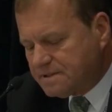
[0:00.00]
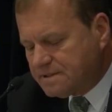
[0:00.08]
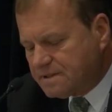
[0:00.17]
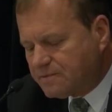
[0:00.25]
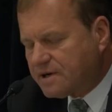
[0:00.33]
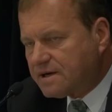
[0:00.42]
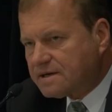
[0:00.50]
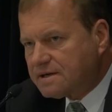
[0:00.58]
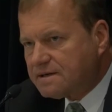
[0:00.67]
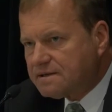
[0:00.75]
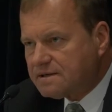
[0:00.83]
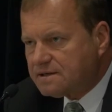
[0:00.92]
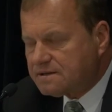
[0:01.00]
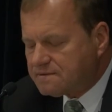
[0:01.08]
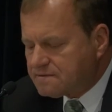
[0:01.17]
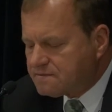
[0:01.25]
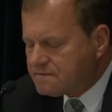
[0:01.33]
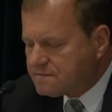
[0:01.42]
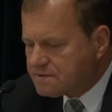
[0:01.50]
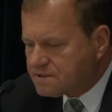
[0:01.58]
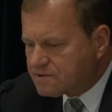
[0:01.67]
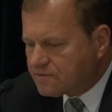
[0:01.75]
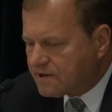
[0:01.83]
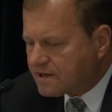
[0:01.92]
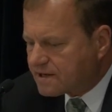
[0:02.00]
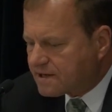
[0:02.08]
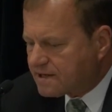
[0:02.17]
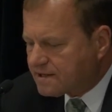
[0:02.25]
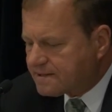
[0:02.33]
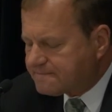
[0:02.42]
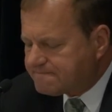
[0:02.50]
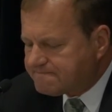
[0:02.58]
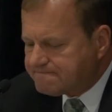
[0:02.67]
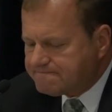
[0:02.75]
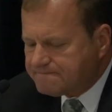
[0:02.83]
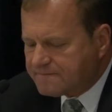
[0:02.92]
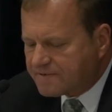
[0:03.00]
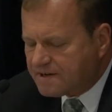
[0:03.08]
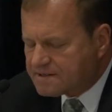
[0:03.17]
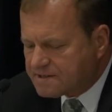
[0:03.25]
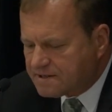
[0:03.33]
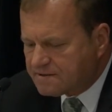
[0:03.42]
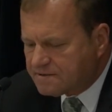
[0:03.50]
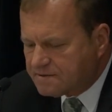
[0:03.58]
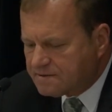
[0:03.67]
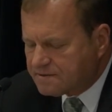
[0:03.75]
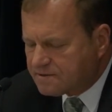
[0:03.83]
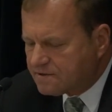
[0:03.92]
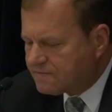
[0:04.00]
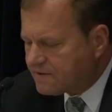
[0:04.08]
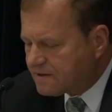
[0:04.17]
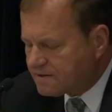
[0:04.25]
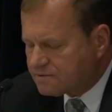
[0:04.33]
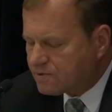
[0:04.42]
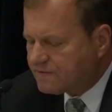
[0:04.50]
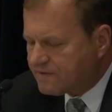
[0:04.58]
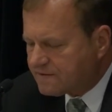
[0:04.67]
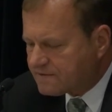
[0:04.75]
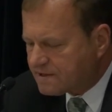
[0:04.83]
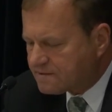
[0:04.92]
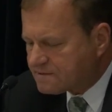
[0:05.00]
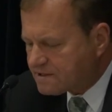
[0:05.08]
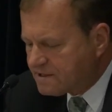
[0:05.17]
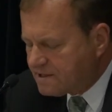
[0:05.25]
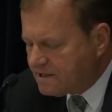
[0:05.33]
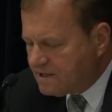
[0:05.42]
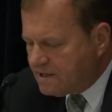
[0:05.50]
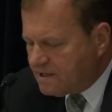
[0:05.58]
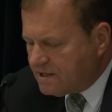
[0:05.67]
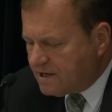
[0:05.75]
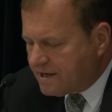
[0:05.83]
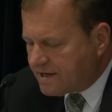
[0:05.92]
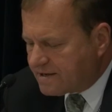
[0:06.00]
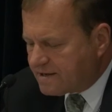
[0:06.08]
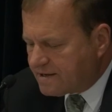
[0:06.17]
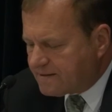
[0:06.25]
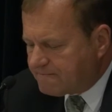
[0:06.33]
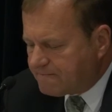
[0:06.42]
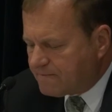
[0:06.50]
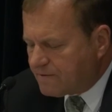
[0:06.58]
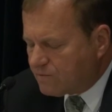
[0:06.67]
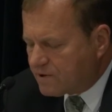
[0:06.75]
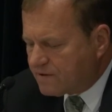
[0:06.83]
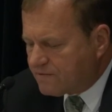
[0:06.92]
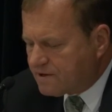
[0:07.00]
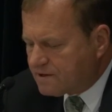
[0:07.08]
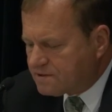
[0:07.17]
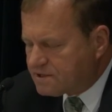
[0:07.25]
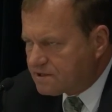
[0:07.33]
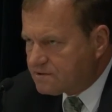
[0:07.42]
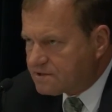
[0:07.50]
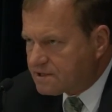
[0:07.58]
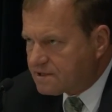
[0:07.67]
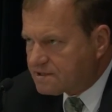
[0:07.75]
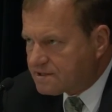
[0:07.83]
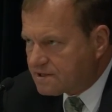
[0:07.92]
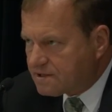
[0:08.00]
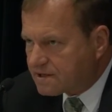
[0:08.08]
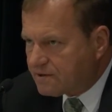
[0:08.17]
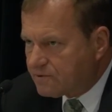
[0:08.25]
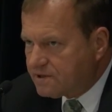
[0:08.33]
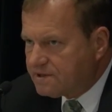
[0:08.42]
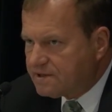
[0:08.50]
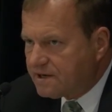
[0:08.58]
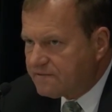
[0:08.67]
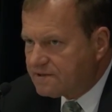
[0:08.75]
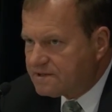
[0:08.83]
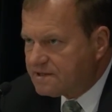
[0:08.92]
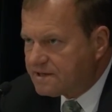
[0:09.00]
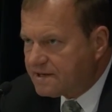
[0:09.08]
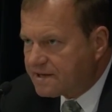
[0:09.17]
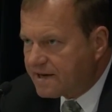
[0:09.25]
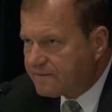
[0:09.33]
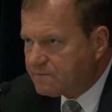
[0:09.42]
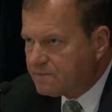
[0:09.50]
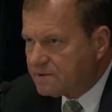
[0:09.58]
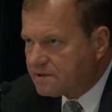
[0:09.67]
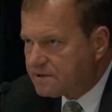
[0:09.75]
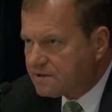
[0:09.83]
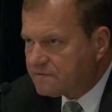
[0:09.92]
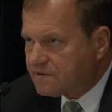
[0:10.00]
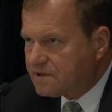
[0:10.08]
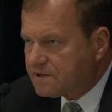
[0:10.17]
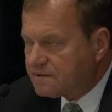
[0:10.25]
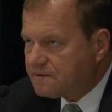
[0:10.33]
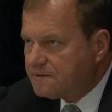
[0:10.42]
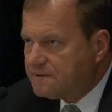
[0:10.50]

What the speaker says: Iraq, went to Iraq, Afghanistan 25 times. And one of the generals there said, look, I really need to have a DNA capability over here.